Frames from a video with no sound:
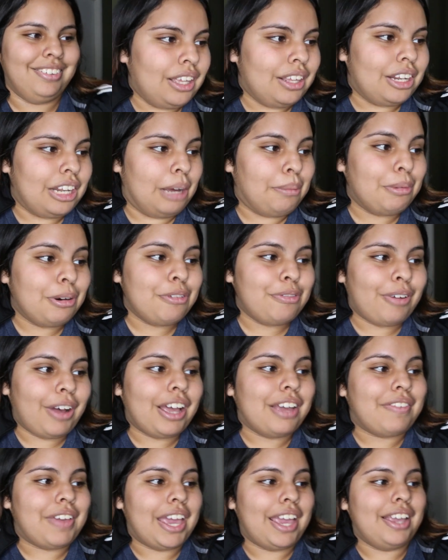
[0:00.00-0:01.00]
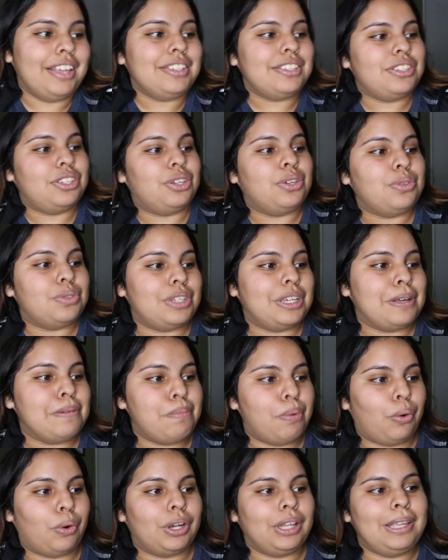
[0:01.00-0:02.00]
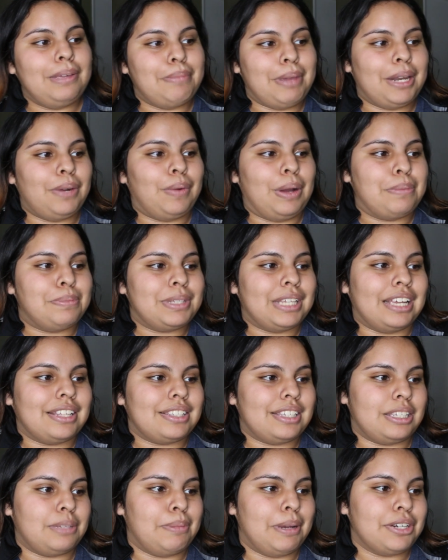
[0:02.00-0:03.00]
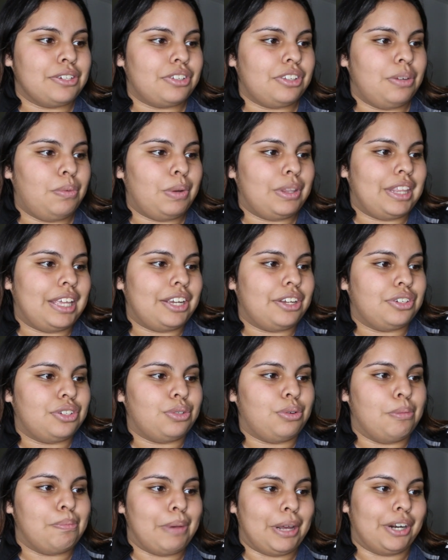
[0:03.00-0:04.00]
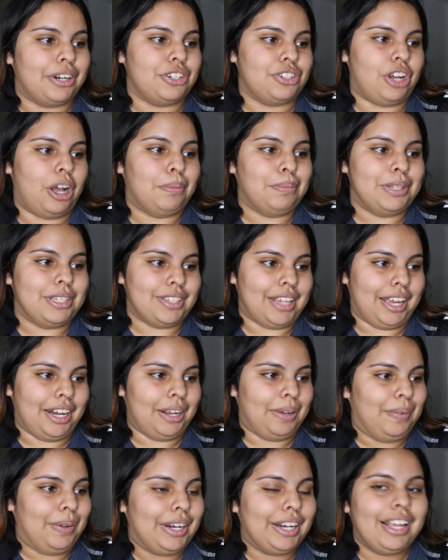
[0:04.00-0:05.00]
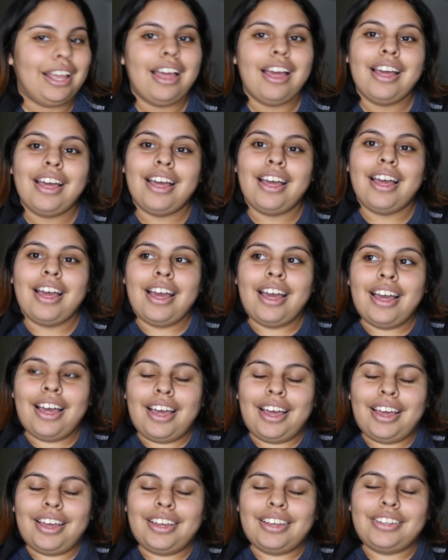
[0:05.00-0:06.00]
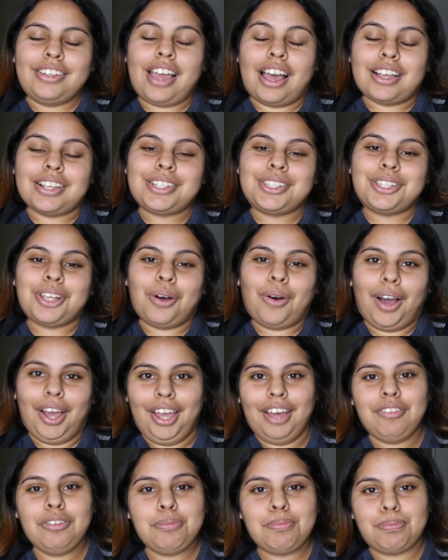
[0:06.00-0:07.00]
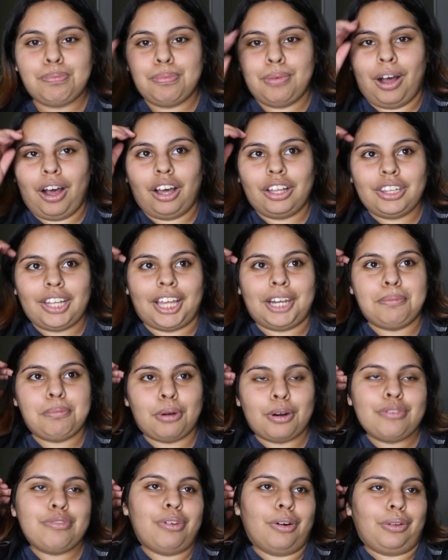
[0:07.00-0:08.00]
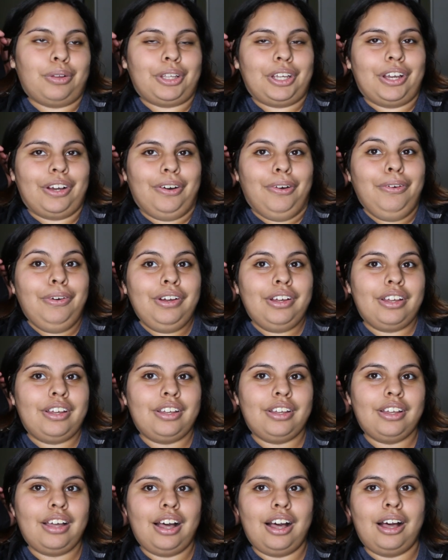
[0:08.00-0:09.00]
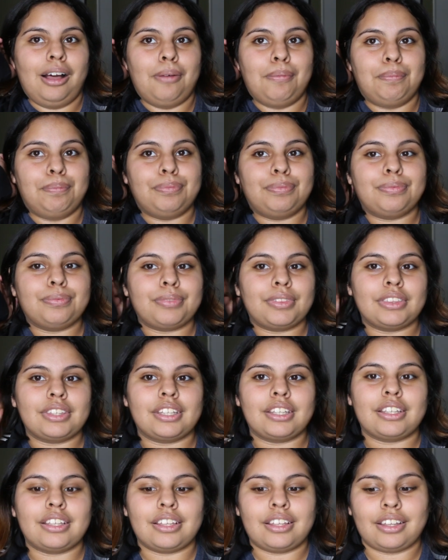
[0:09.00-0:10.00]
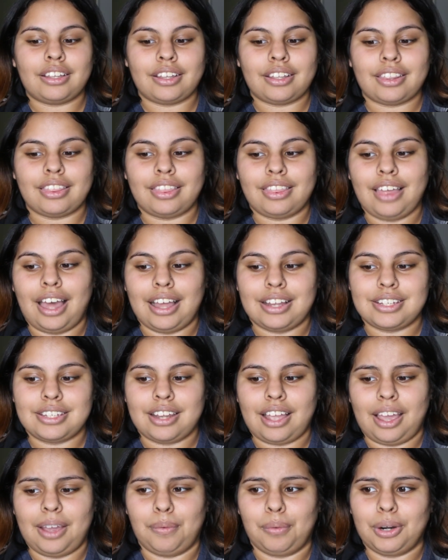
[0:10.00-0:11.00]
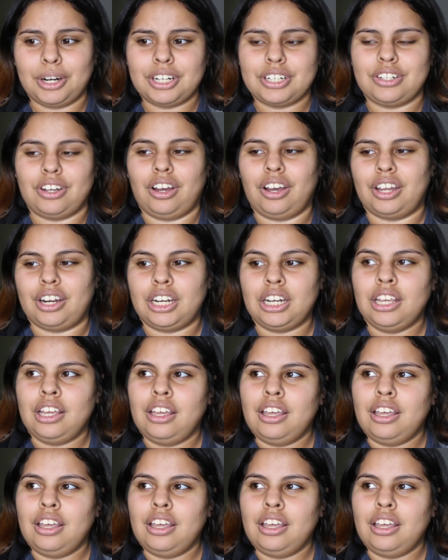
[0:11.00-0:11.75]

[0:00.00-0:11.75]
Number 5, hates using poorly made websites, especially when they could do a better job designing one. Yes, so I have an online portfolio that I worked on,